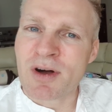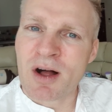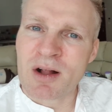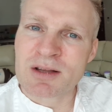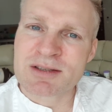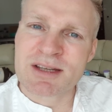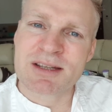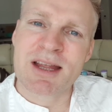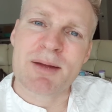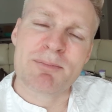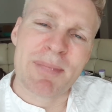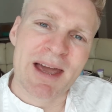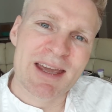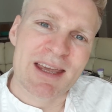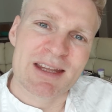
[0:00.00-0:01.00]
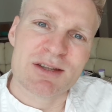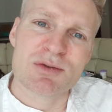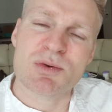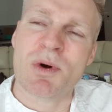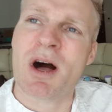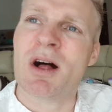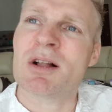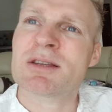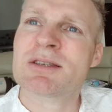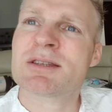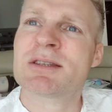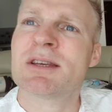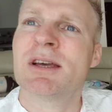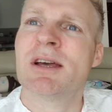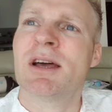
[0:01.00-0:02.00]
alts and then back into
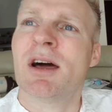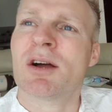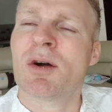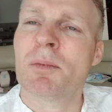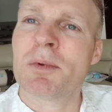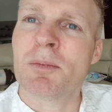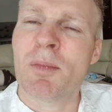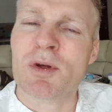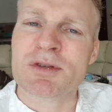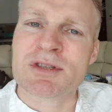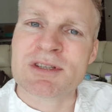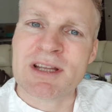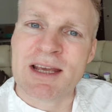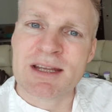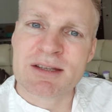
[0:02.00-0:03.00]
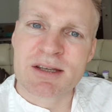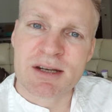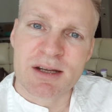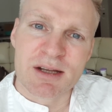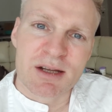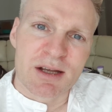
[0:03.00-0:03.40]
alts a couple months later.